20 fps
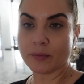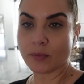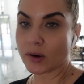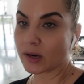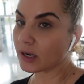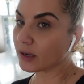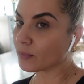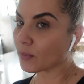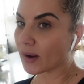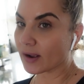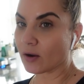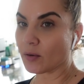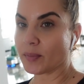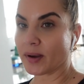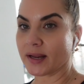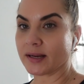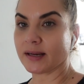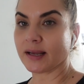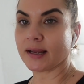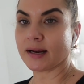really
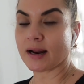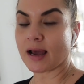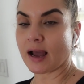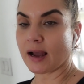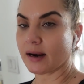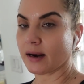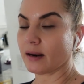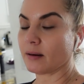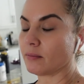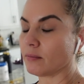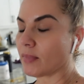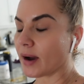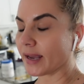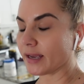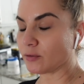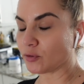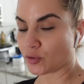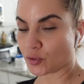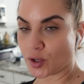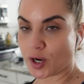recommend it. And my
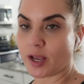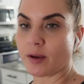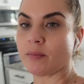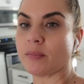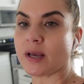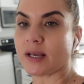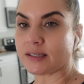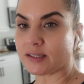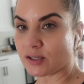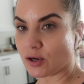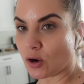dream is